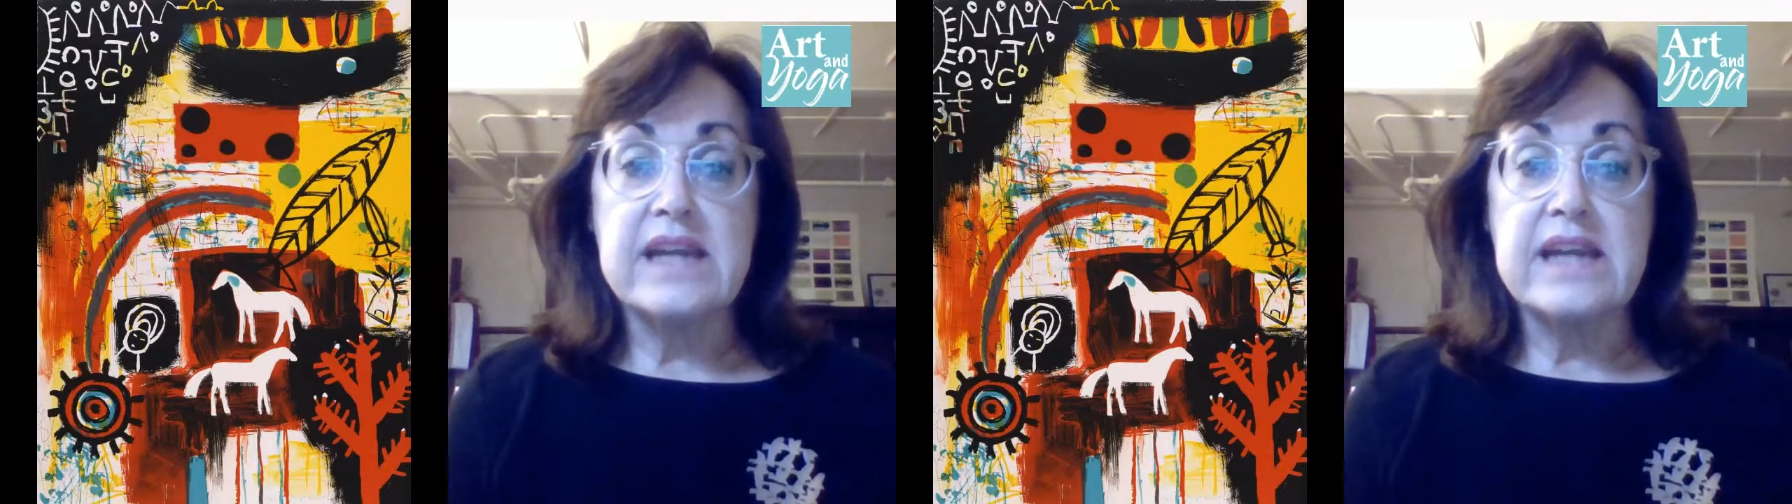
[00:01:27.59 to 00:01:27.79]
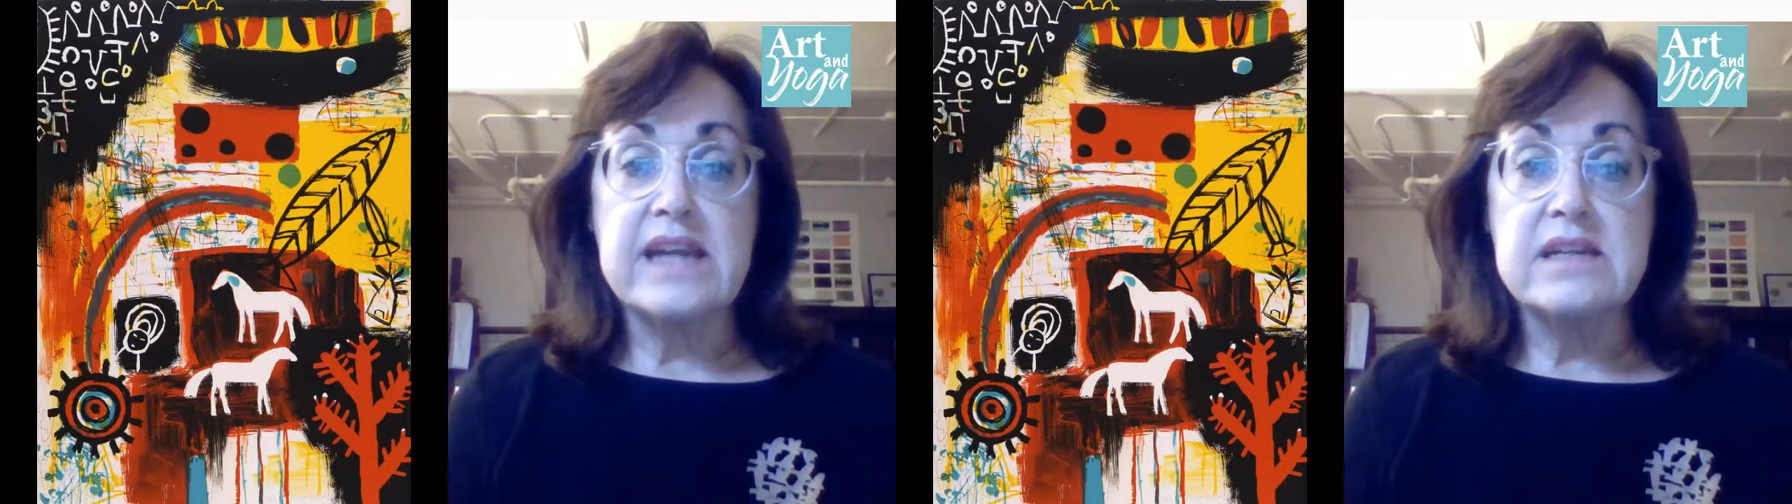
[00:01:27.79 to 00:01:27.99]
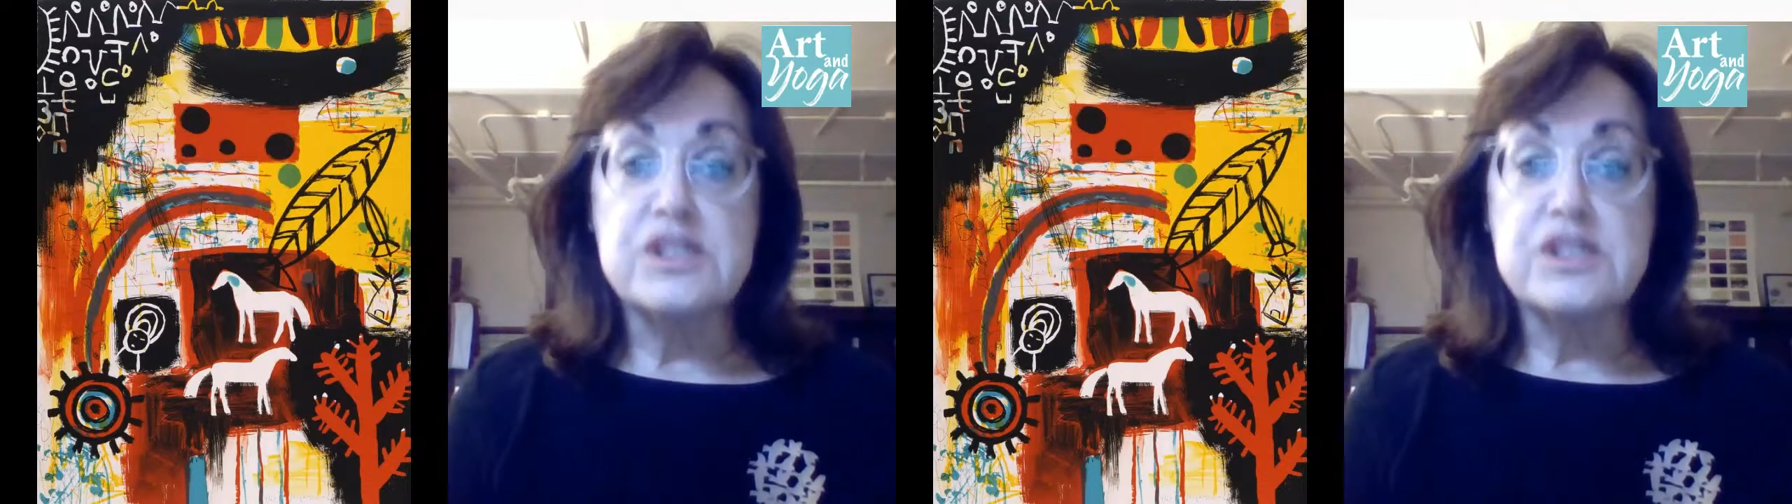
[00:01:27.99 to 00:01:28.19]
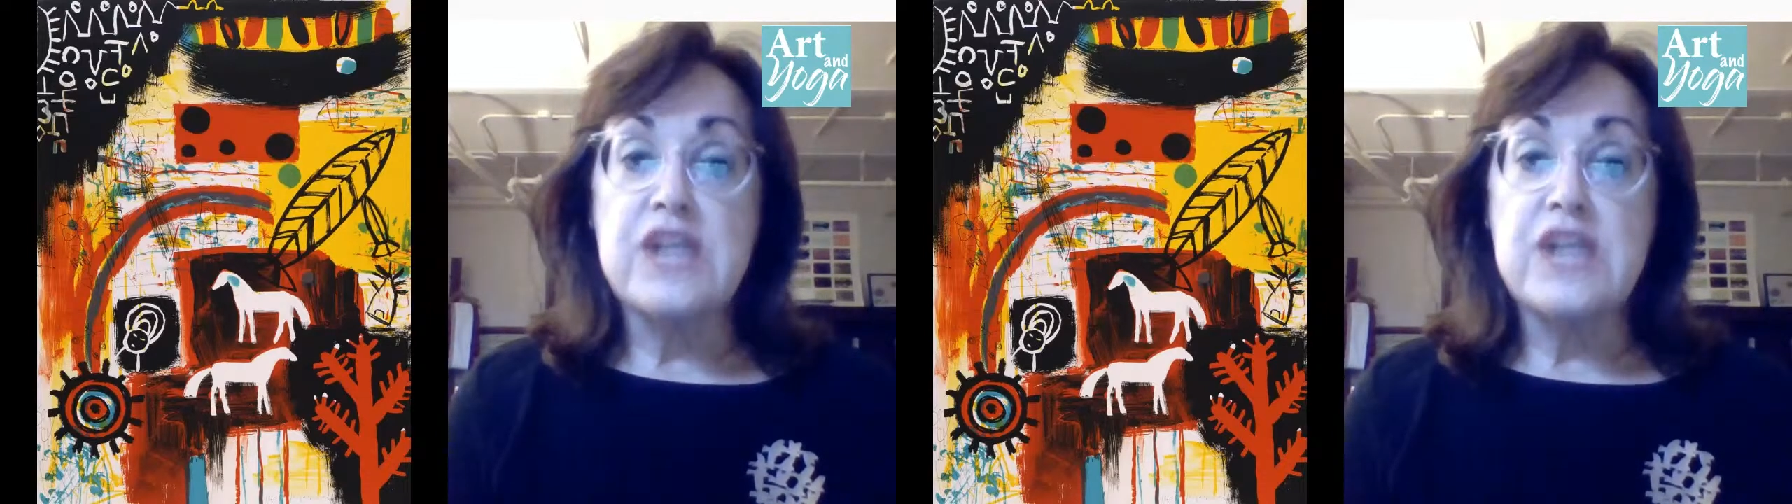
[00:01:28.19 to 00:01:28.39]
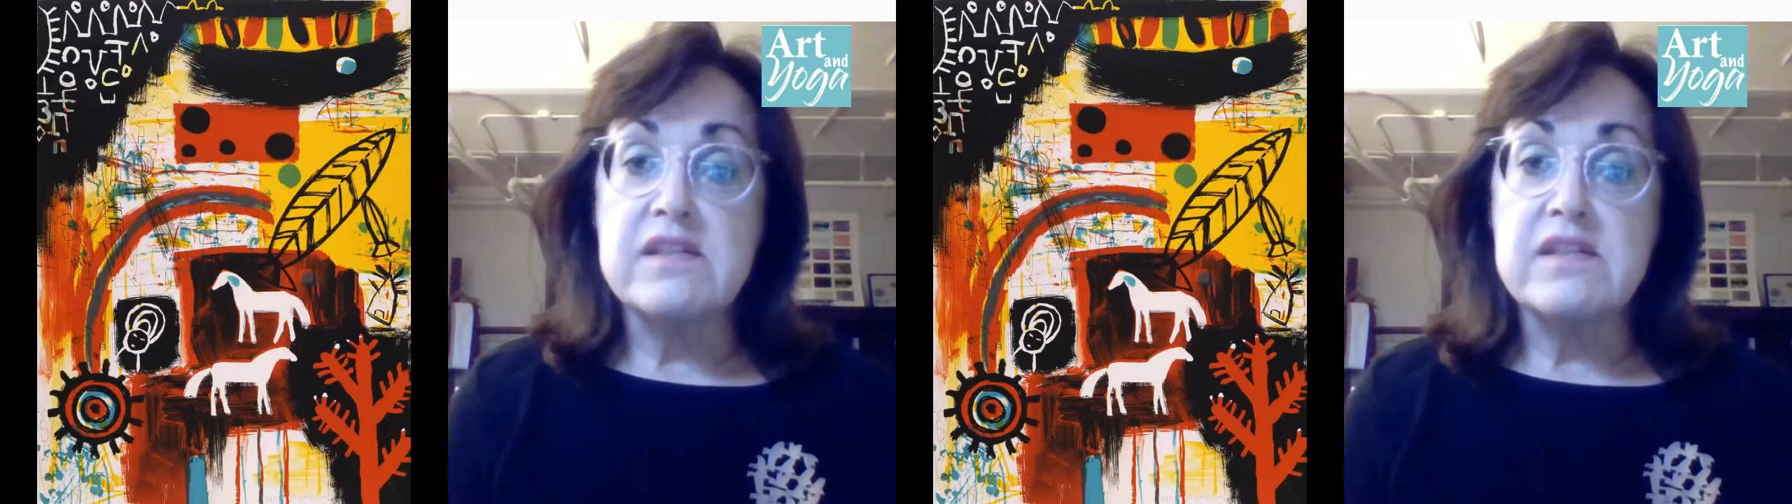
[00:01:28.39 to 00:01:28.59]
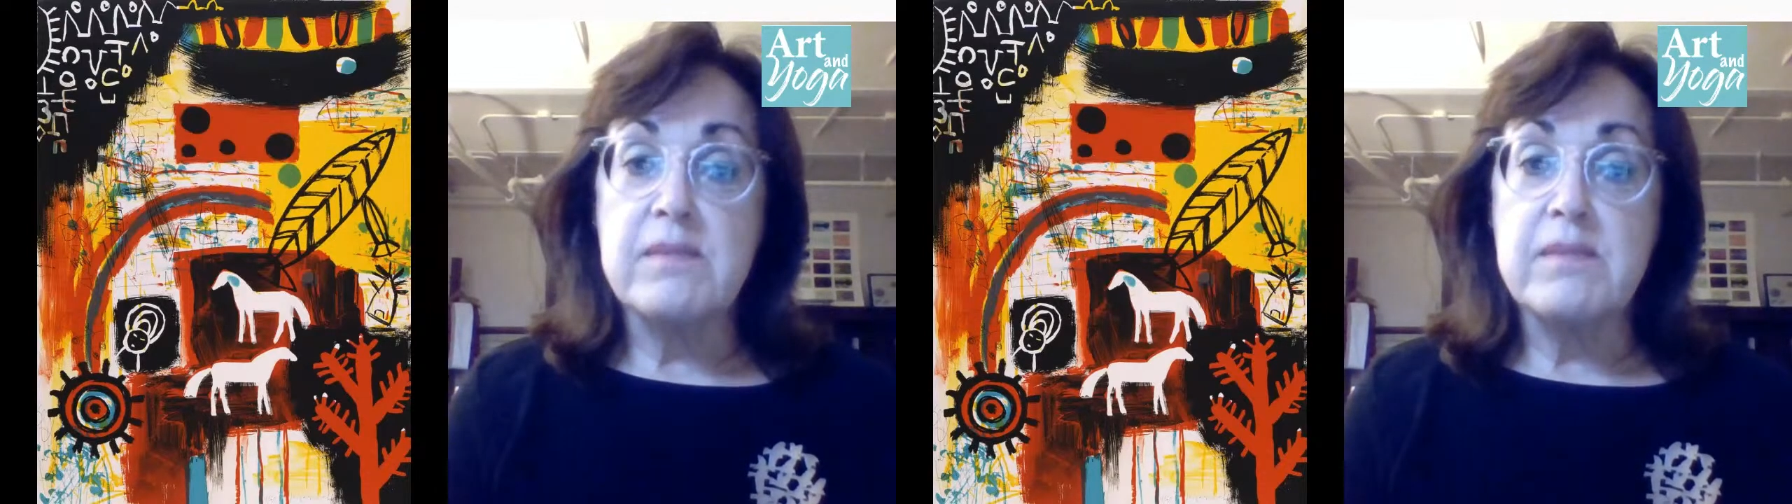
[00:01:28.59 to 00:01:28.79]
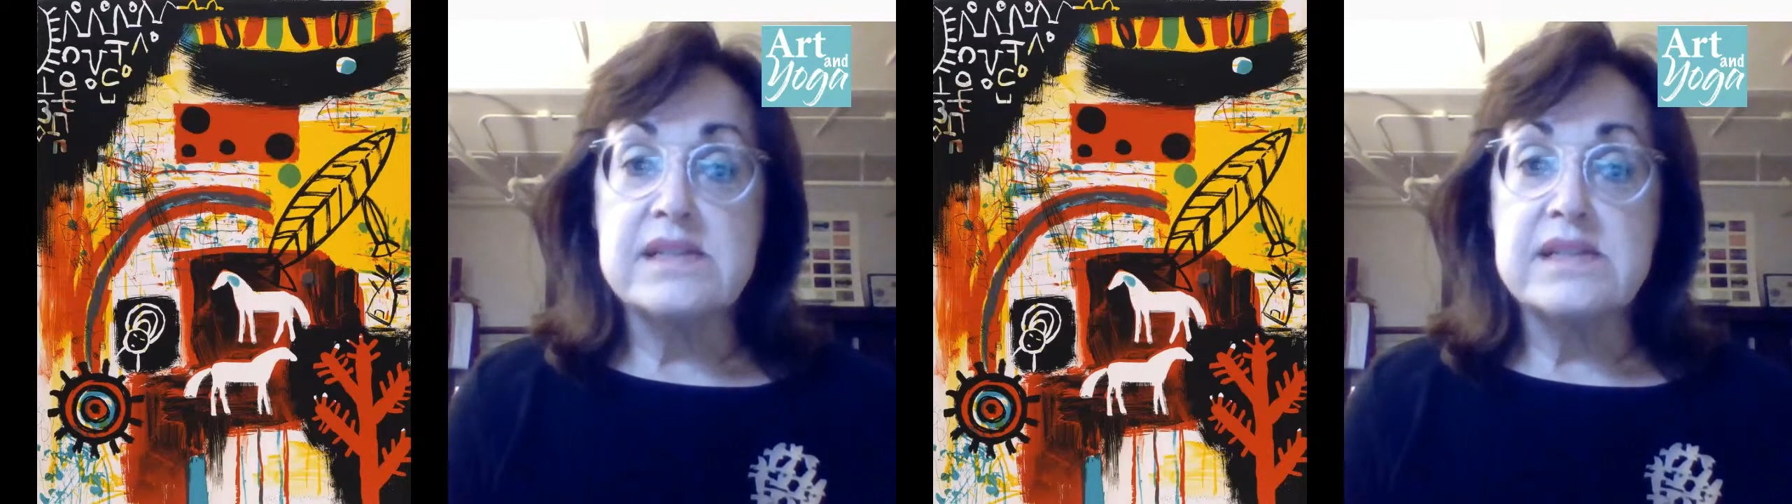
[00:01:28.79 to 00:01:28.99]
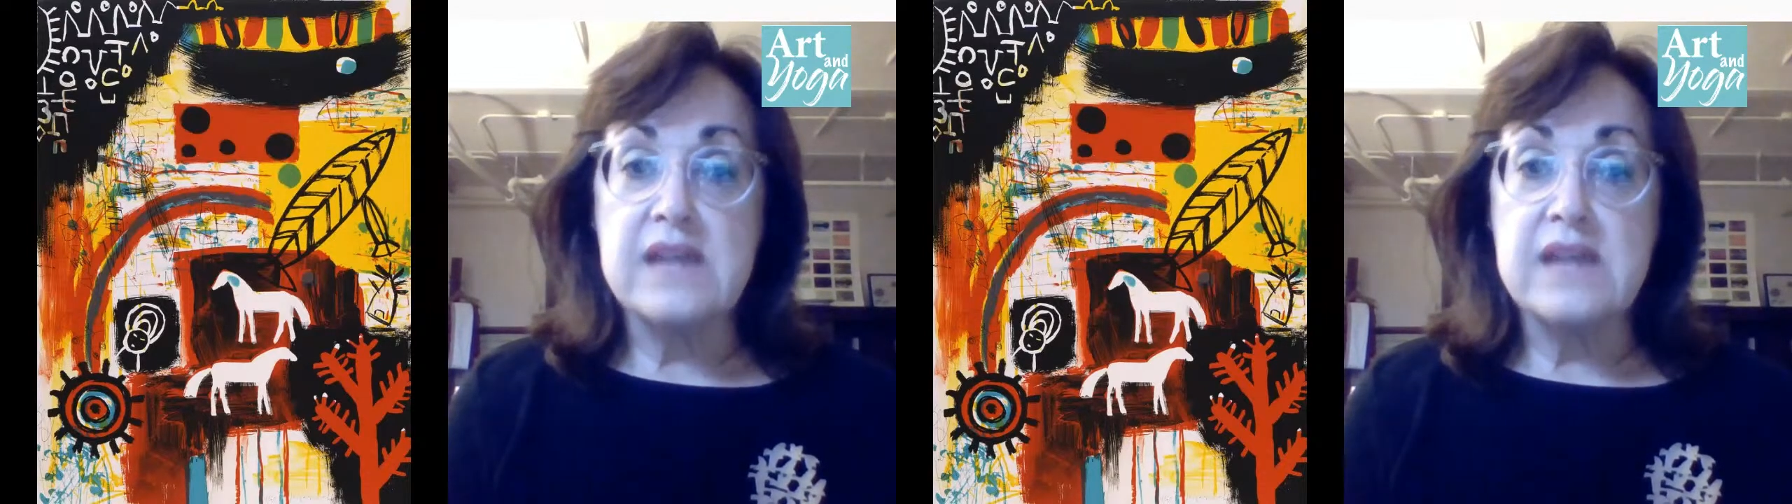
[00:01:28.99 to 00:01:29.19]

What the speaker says: Change the Mascot,